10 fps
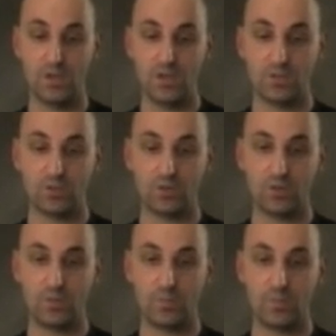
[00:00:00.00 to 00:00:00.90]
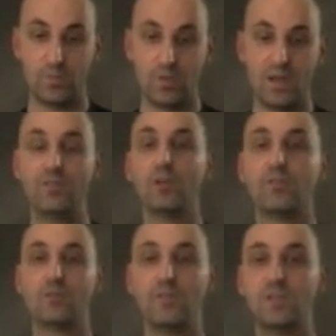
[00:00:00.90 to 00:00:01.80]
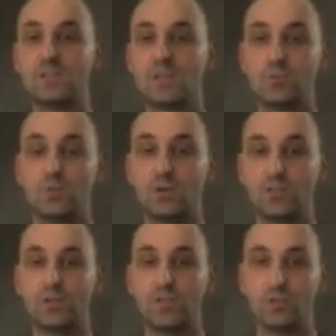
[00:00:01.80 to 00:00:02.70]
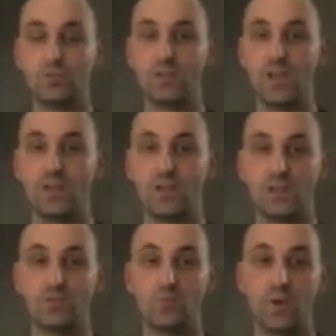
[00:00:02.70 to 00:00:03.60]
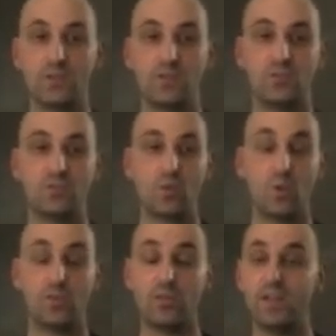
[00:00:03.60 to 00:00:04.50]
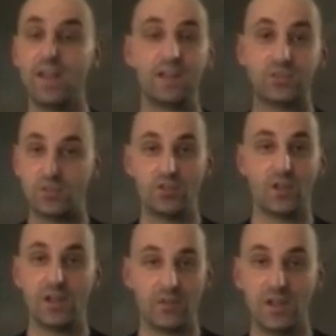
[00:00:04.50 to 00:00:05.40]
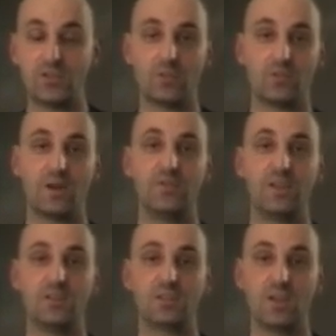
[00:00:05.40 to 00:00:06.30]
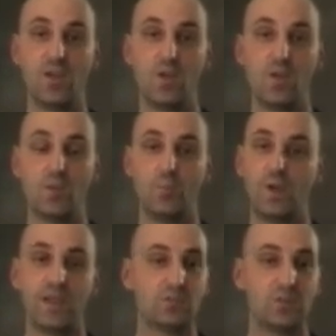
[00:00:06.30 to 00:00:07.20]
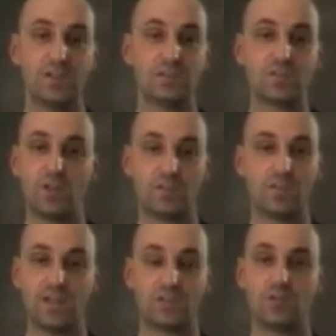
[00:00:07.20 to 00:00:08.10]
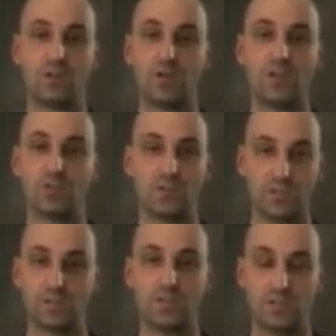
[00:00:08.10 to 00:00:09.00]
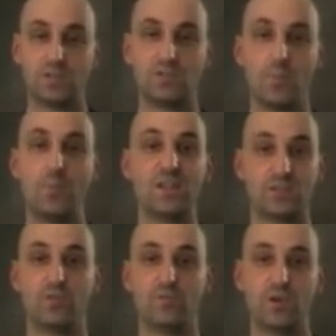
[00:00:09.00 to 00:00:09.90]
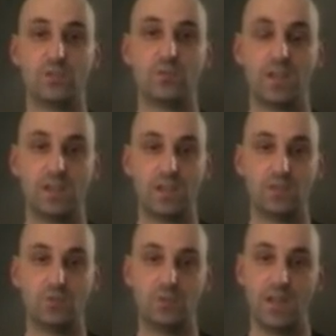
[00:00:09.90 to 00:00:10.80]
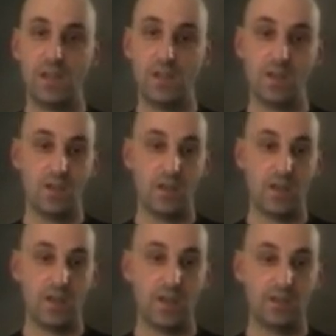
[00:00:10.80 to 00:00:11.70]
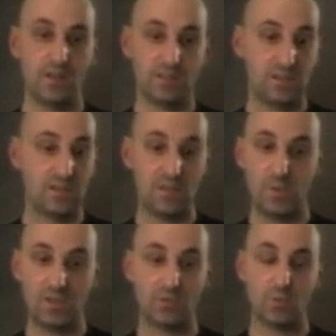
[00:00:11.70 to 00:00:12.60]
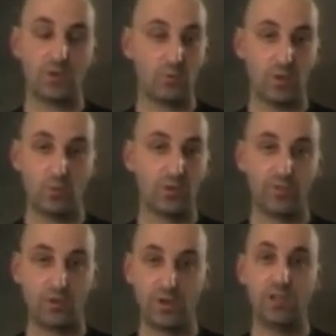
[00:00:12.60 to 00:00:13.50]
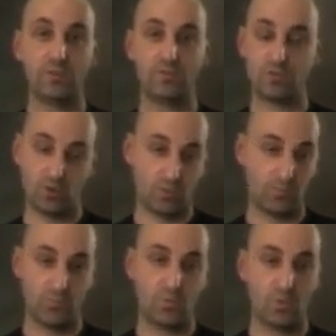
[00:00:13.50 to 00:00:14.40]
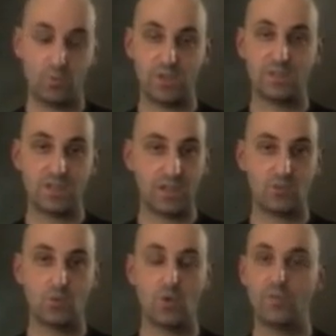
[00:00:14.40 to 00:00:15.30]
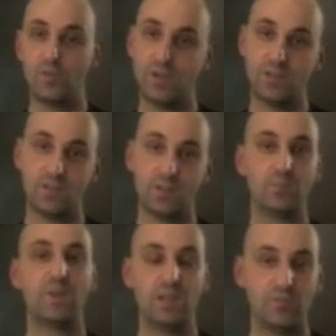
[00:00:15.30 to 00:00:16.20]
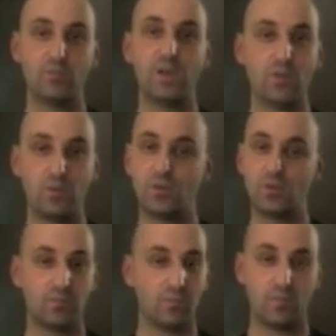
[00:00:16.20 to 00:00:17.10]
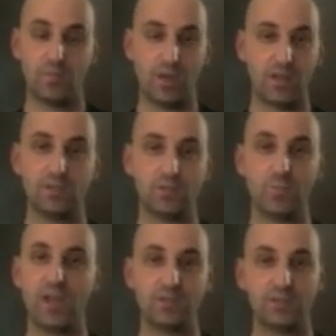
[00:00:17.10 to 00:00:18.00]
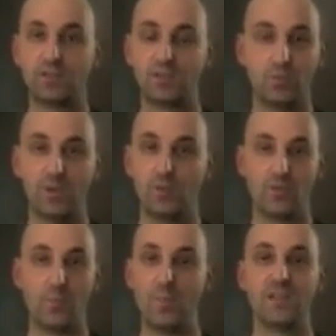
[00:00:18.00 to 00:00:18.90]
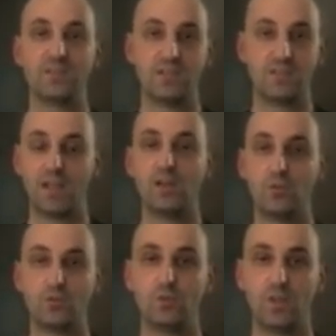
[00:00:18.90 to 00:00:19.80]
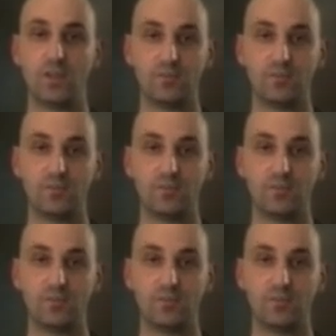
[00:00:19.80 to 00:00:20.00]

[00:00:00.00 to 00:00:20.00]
So the level of graphics that we are achieving today is what is called the next generation graphics. But actually it's not next generation, it's the best of what you can get today. And at CCP it's what we want for EVE. So we decided to go for it, and EVE will look at its best, it will look the best it can look today.